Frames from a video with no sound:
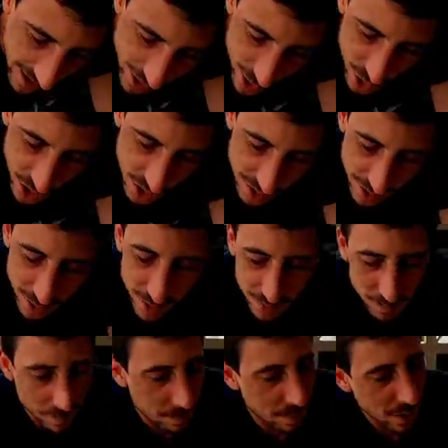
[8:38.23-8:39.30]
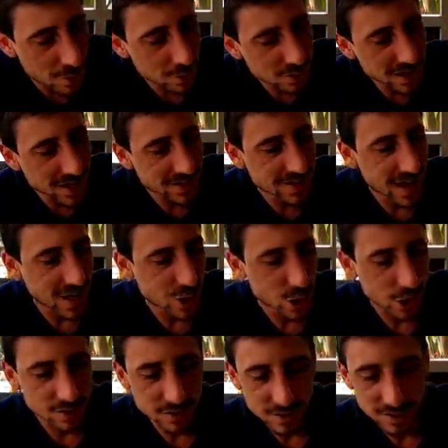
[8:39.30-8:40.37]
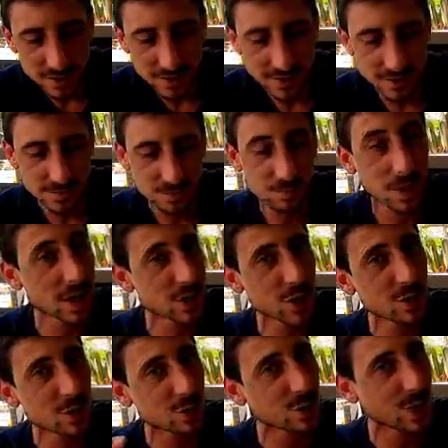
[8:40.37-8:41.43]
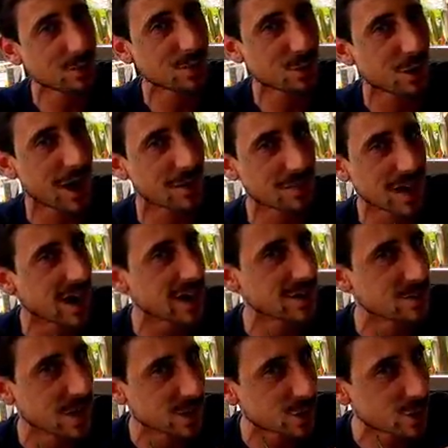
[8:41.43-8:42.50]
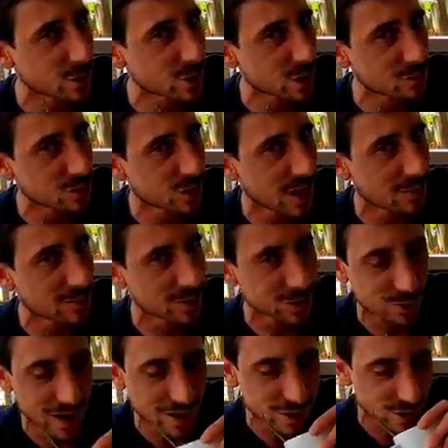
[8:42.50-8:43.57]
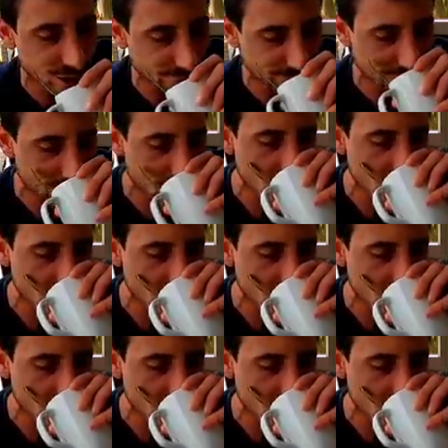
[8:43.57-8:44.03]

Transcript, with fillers: Nation, dude. Booyah Nation. Make sure you're subscribed, guys. Make sure you subscribe to Scratch Life.